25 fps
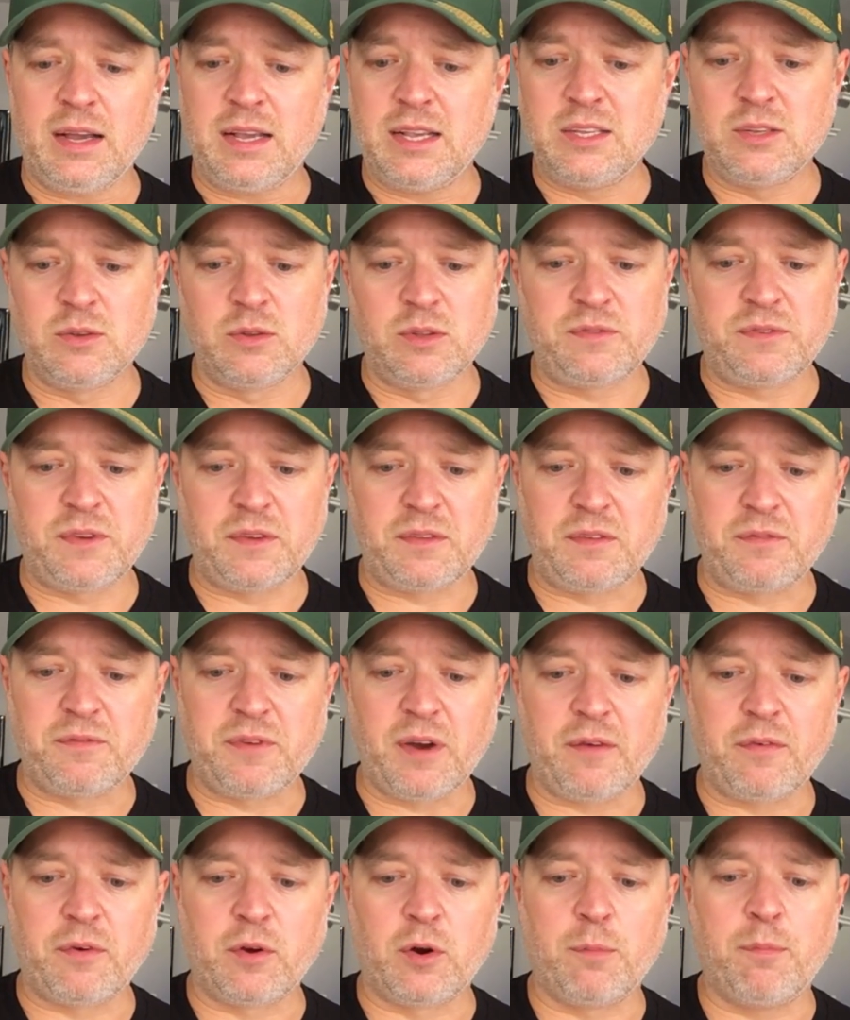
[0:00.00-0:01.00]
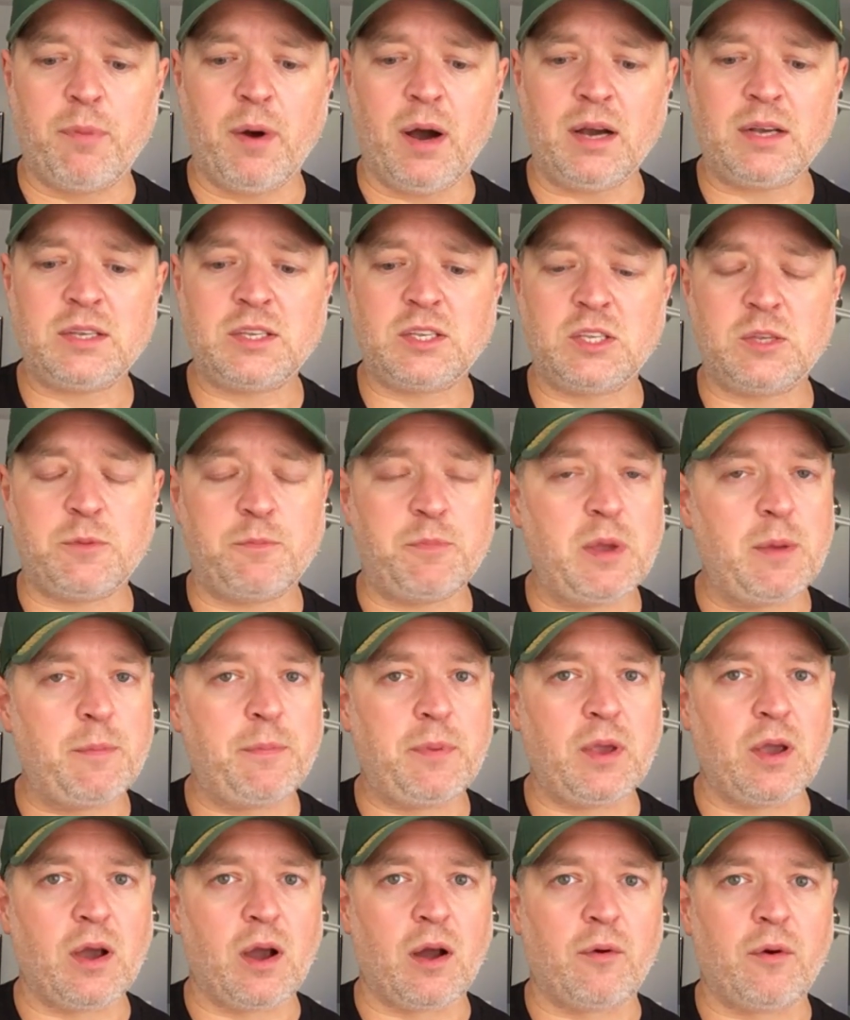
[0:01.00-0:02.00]
He's only $5,500 to
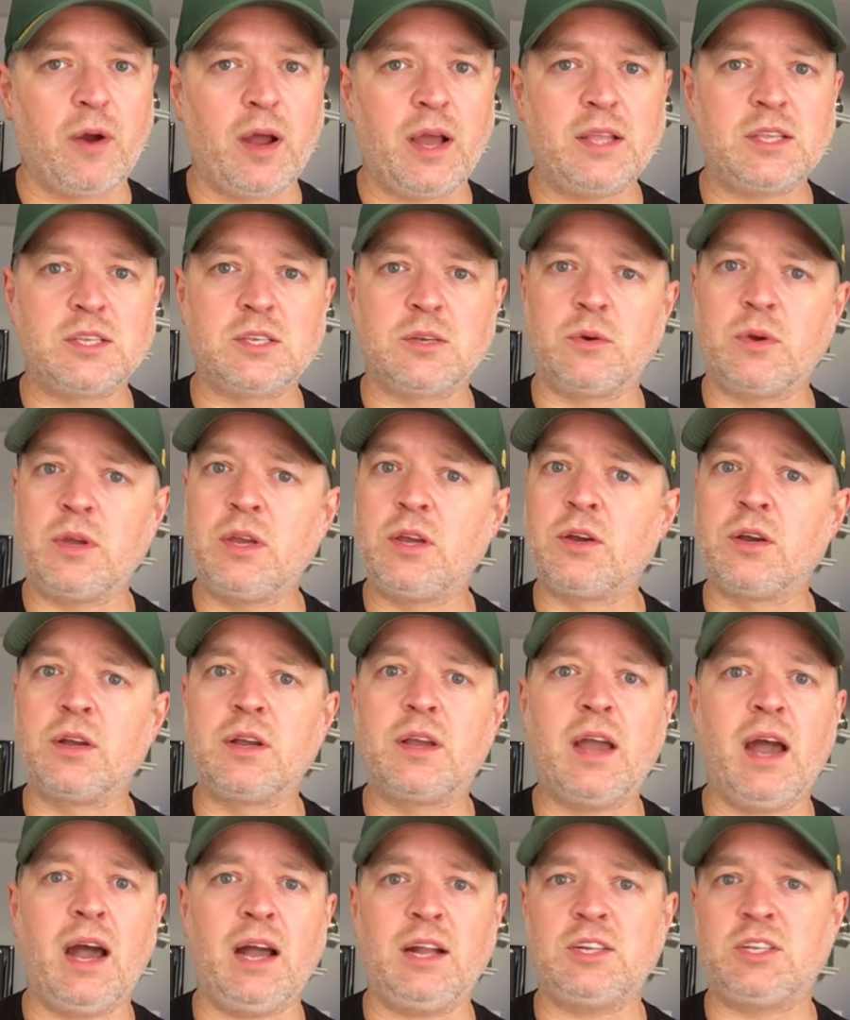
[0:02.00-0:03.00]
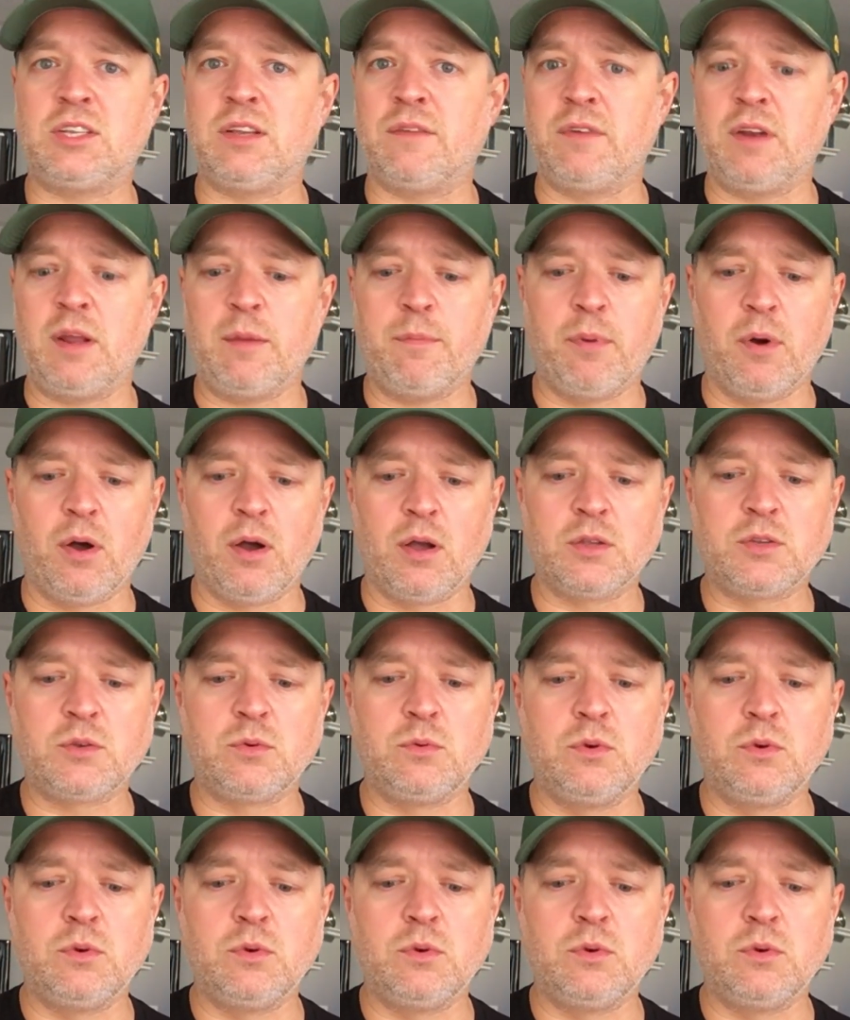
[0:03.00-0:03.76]
PPR, right? So he could catch 7-8 balls.